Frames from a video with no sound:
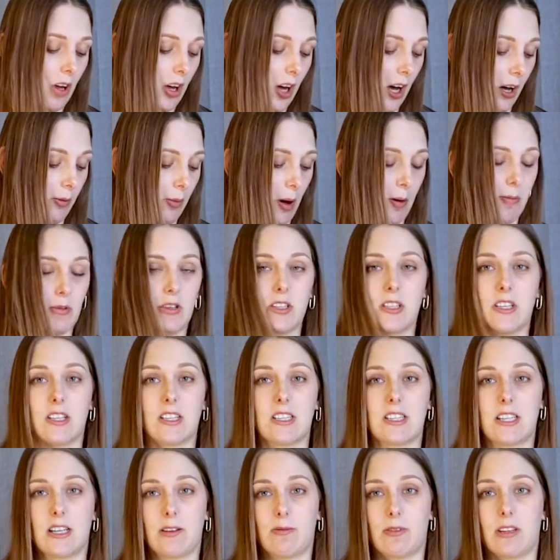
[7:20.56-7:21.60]
I'm just going to
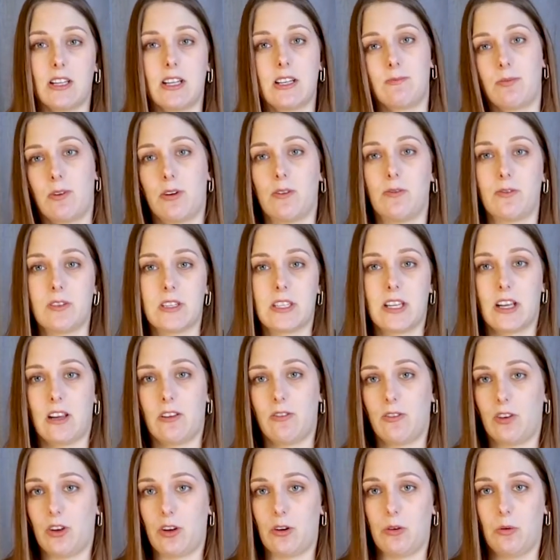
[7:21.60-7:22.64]
stick with this, but obviously
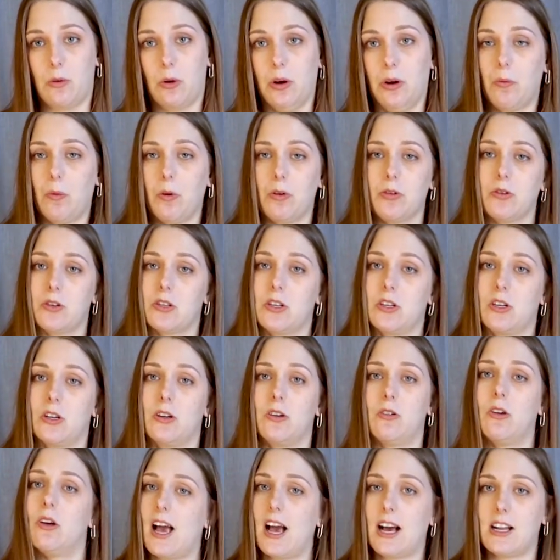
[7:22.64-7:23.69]
if you want
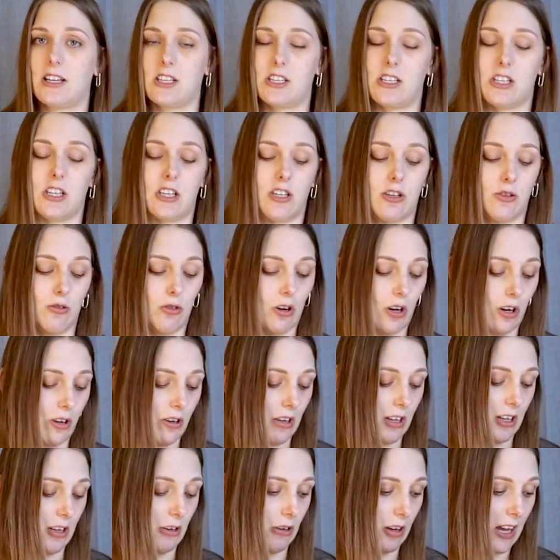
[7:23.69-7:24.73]
to add additional glue
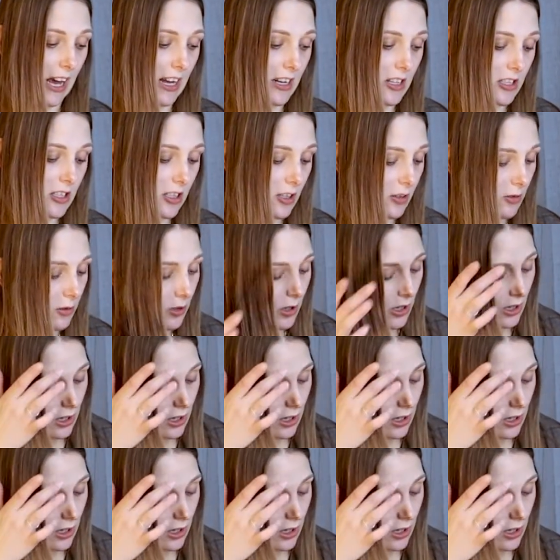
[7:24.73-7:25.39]
then you can do.